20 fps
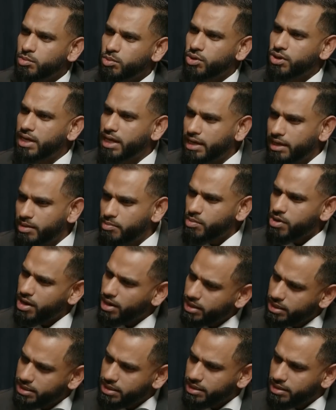Is it more like a
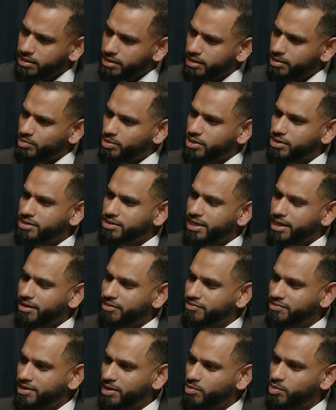marketing thing? Because,
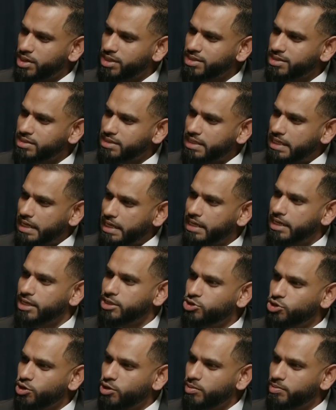like, if someone's in
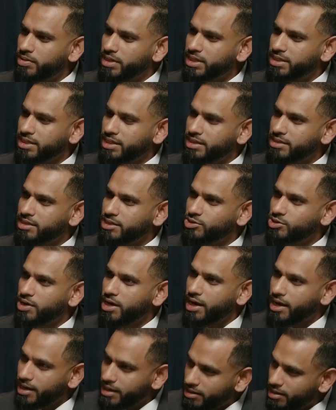a job, it's easier
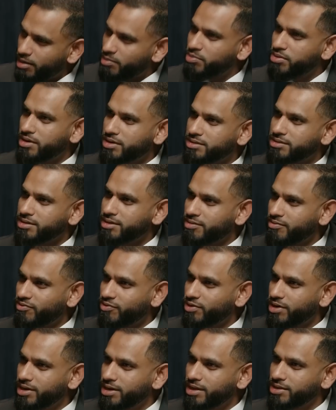to hire that person
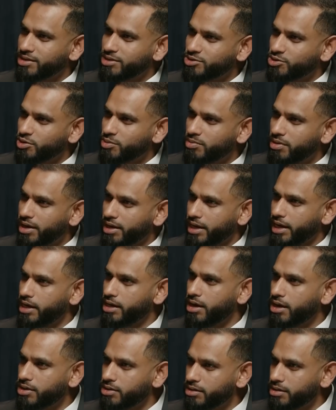for another job, like
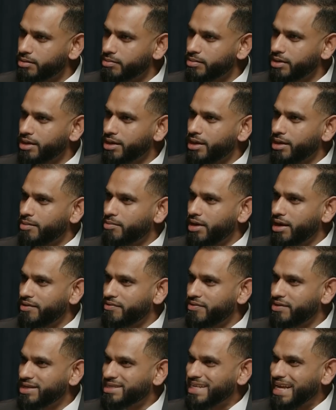headhunt them.
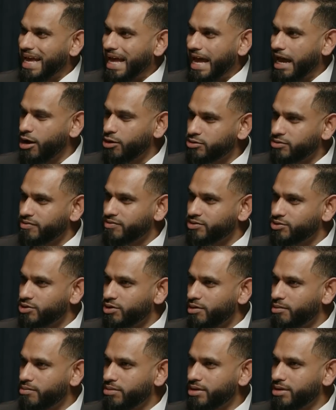But if he's out of
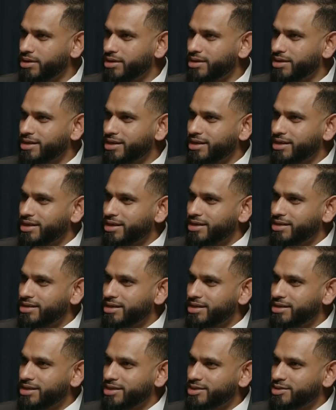job,
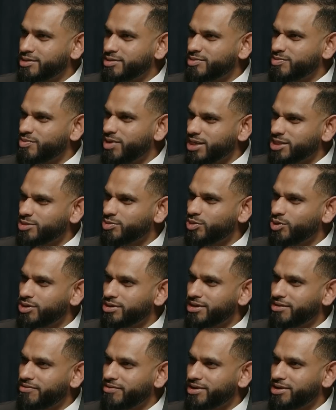then it's much
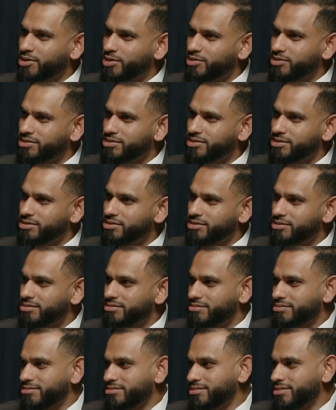more difficult
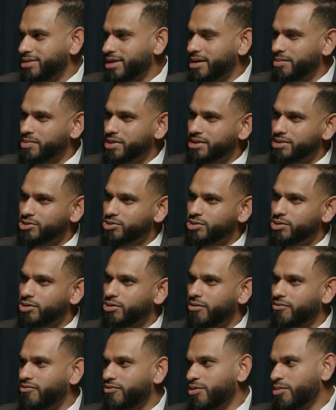to, I mean, you
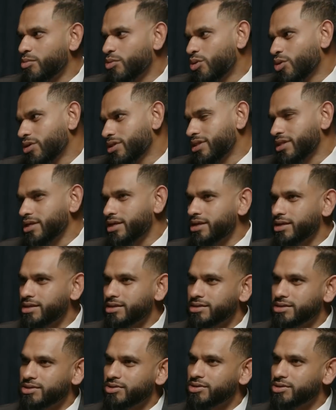would look for more
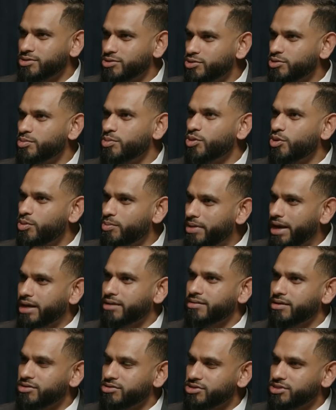things, you do more
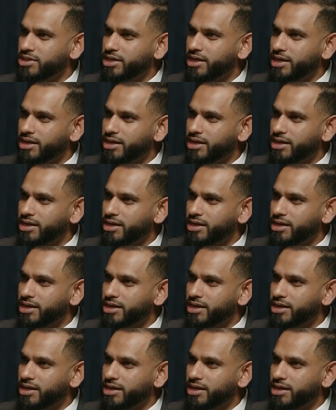background